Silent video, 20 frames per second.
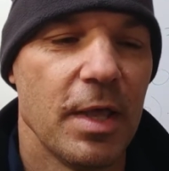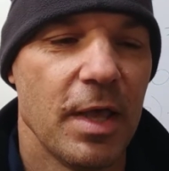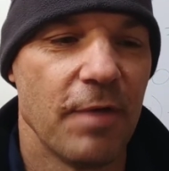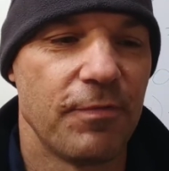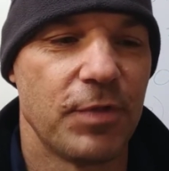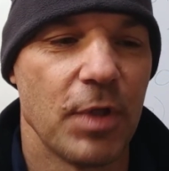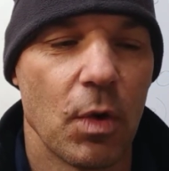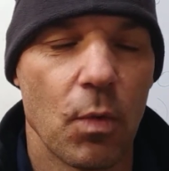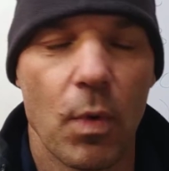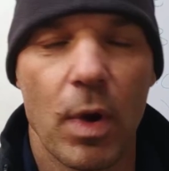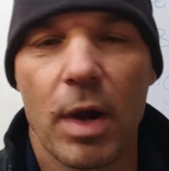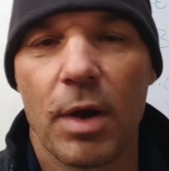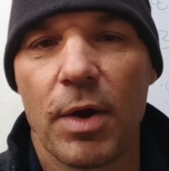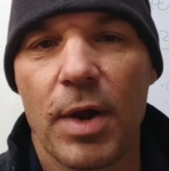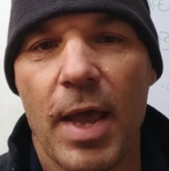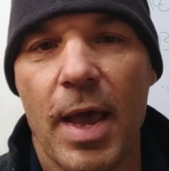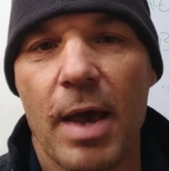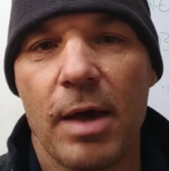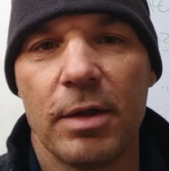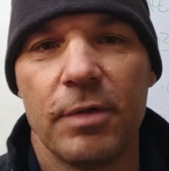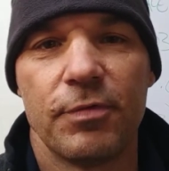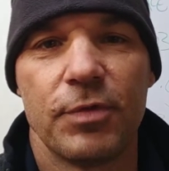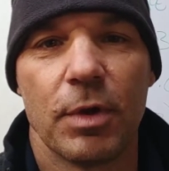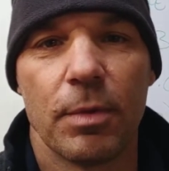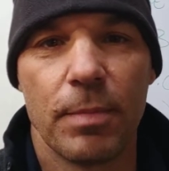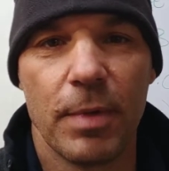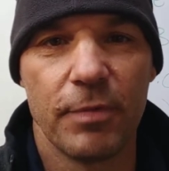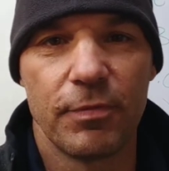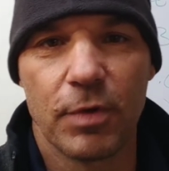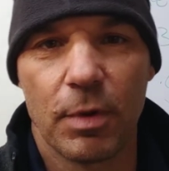if they're wearing out, if
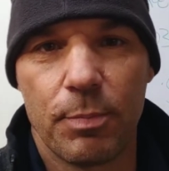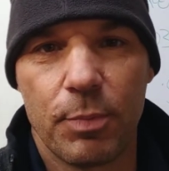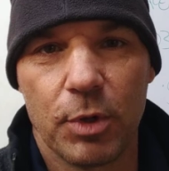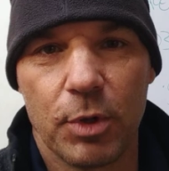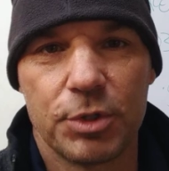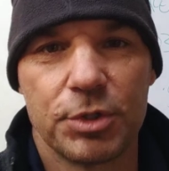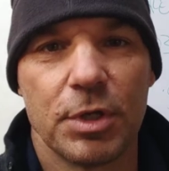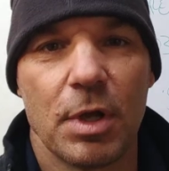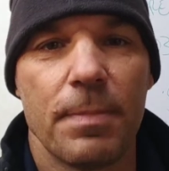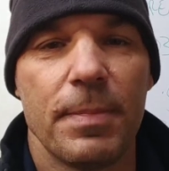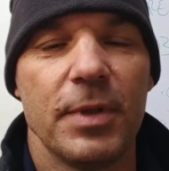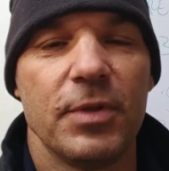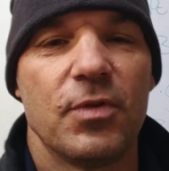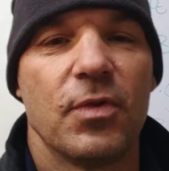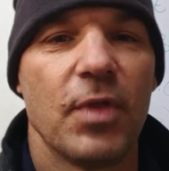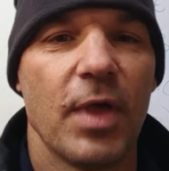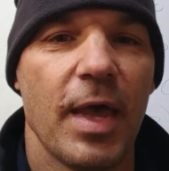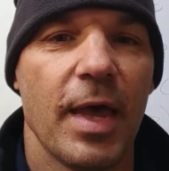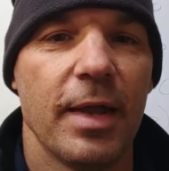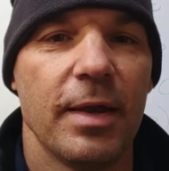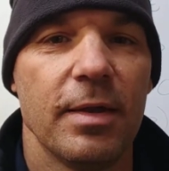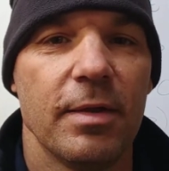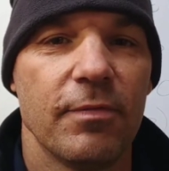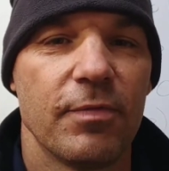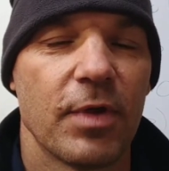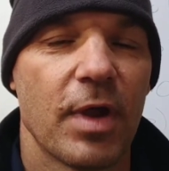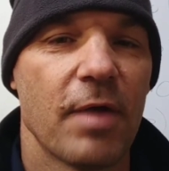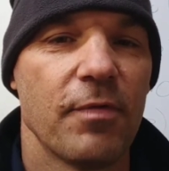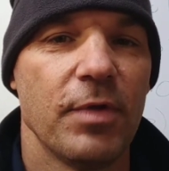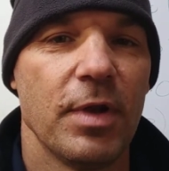they're pushing up into the head, and if
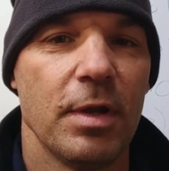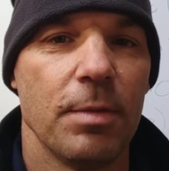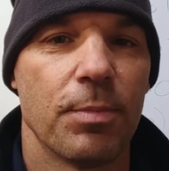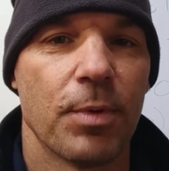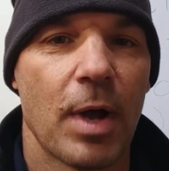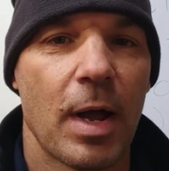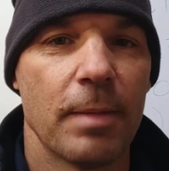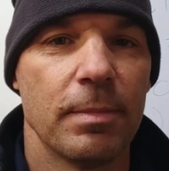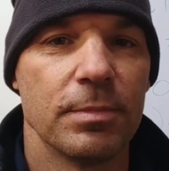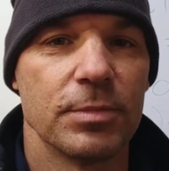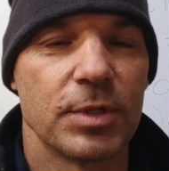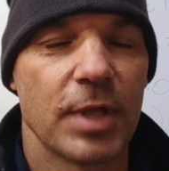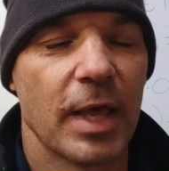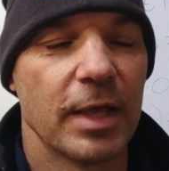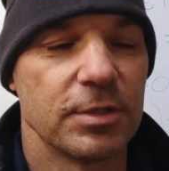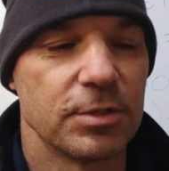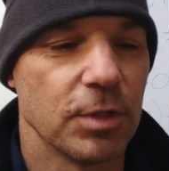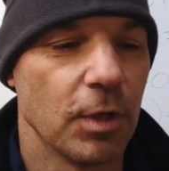they're having any problems, guys.